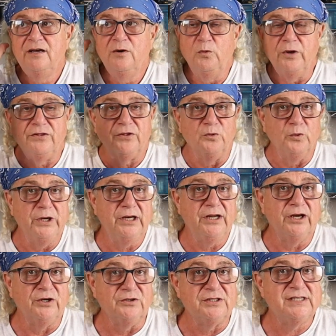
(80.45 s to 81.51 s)
with the
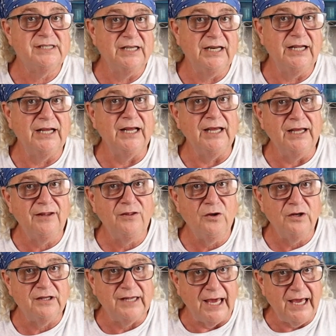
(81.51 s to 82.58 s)
windows sitting in
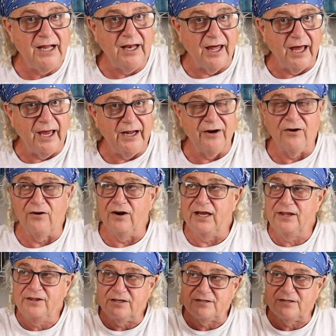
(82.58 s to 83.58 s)
the daylight or in the